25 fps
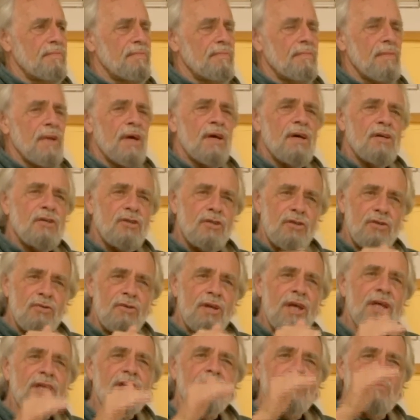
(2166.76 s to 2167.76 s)
Because you
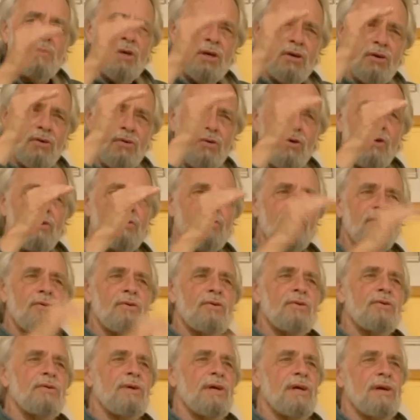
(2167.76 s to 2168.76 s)
need to be your own
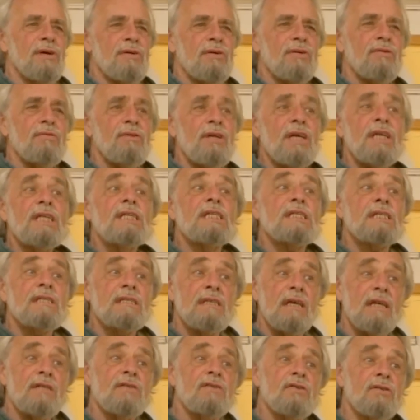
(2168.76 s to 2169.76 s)
guru here. You need to
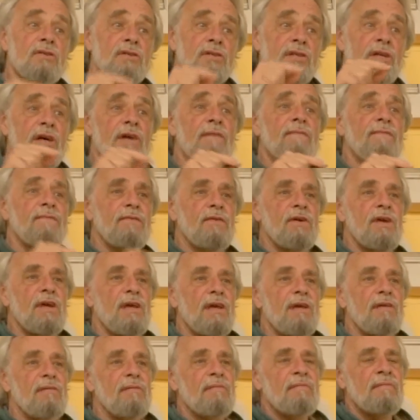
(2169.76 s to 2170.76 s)
set yourself
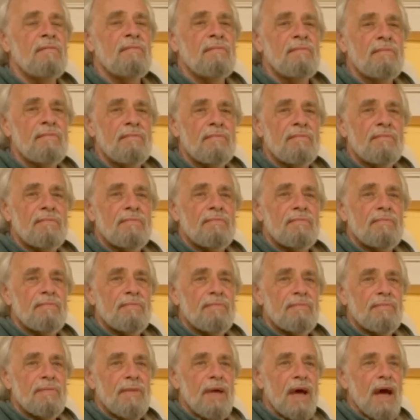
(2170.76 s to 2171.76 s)
free.
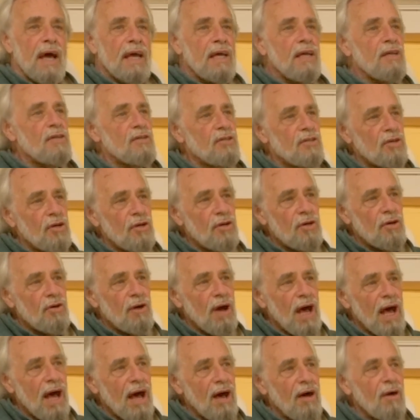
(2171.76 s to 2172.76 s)
I can show you
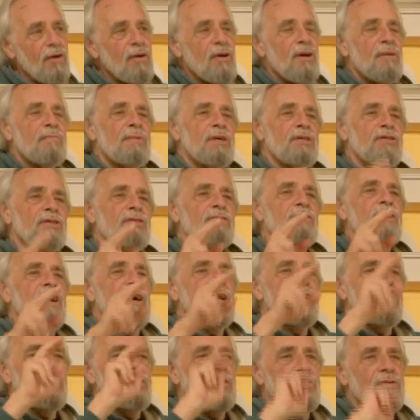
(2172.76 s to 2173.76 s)
how, but you've
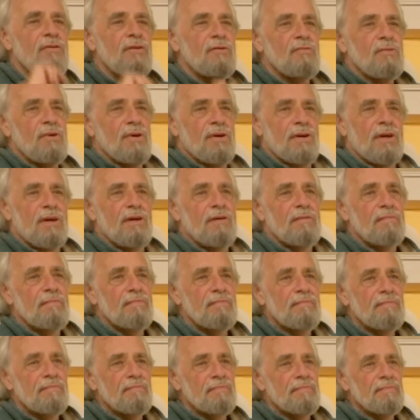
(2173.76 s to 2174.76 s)
got to do the work.
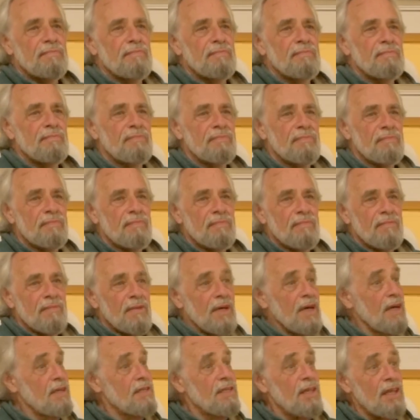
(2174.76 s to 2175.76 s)

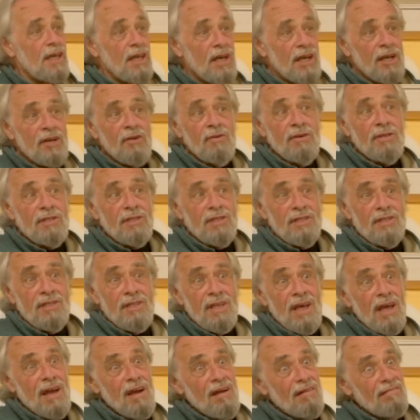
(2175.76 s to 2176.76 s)
Because the ignorance is
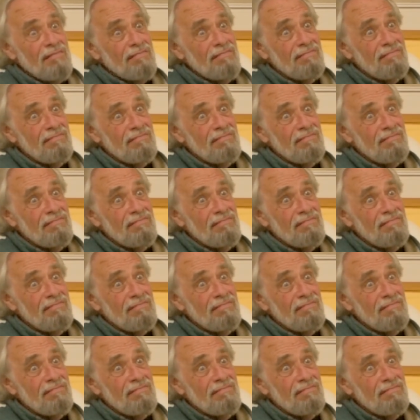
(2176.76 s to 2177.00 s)
there.